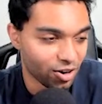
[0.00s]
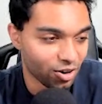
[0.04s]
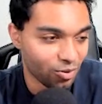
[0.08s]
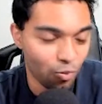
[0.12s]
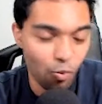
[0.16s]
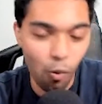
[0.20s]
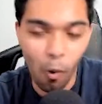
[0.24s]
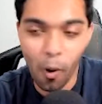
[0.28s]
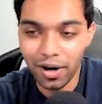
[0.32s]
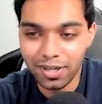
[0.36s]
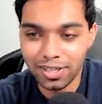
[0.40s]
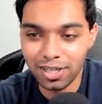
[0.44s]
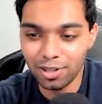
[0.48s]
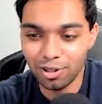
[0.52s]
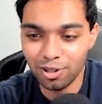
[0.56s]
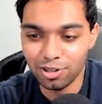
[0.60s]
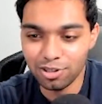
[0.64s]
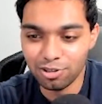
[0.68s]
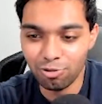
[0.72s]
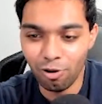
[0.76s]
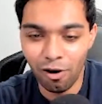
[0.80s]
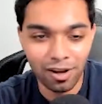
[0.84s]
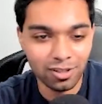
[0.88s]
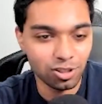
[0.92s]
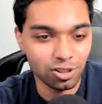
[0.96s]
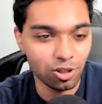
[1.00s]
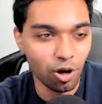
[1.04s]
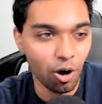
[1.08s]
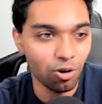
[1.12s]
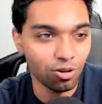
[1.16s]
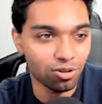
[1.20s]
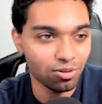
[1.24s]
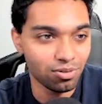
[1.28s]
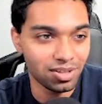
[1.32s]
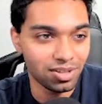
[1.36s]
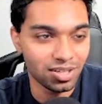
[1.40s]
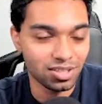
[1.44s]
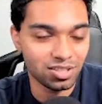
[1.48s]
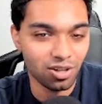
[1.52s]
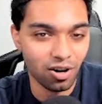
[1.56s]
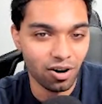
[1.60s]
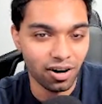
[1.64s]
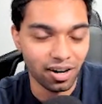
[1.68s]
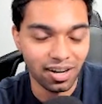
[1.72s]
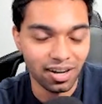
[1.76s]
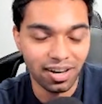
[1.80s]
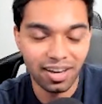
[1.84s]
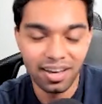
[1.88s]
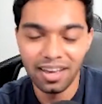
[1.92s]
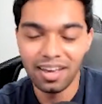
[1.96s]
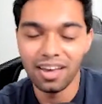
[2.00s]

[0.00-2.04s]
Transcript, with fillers: What did the strides go through this arc?